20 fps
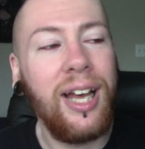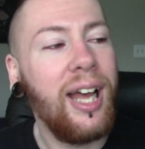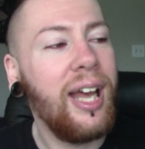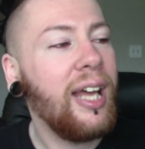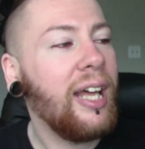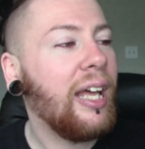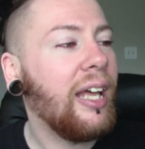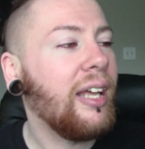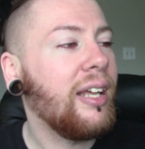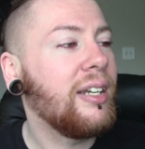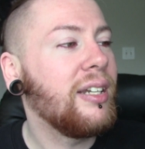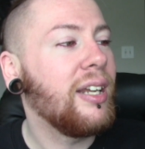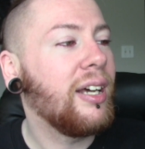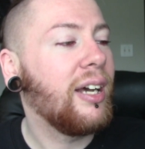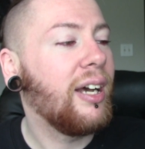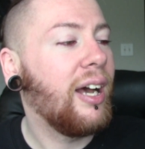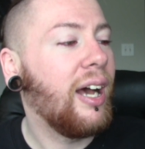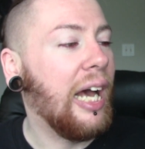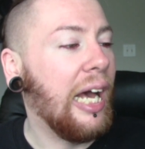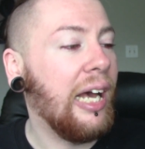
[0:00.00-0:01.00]
and
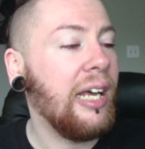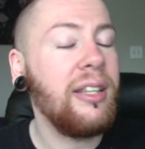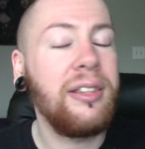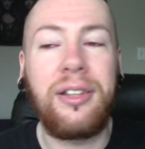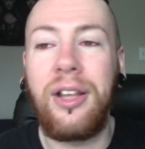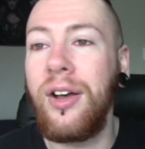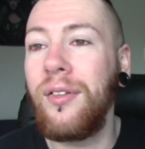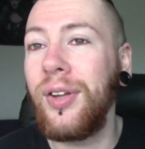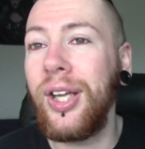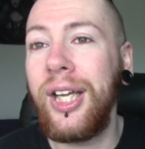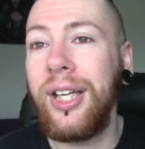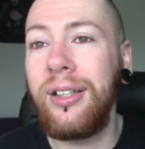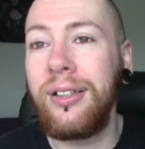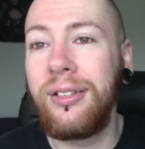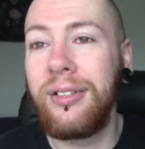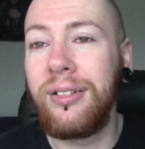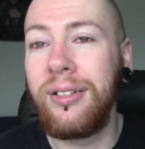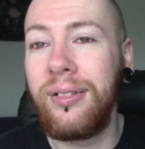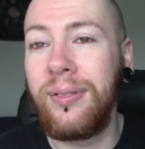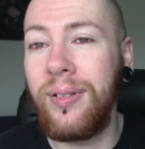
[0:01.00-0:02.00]
I love it.
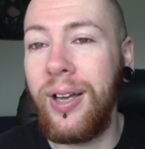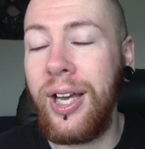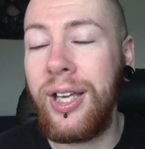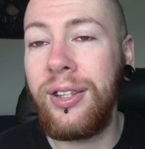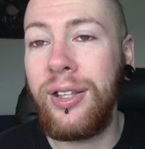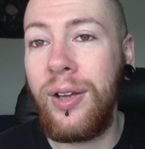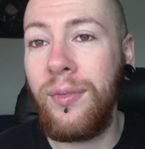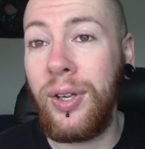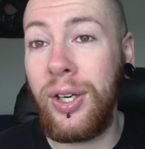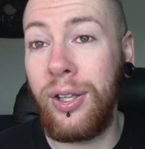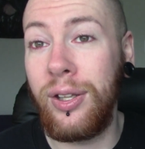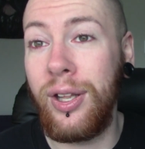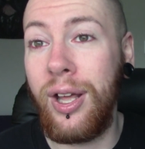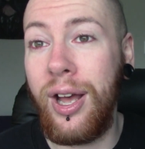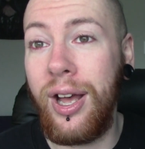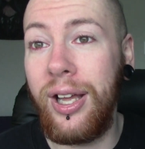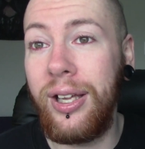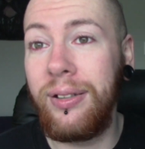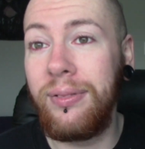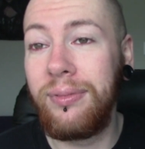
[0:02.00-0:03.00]
I love it a
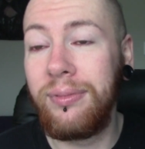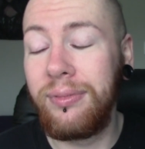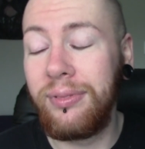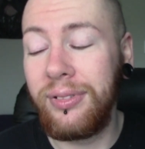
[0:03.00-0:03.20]
lot.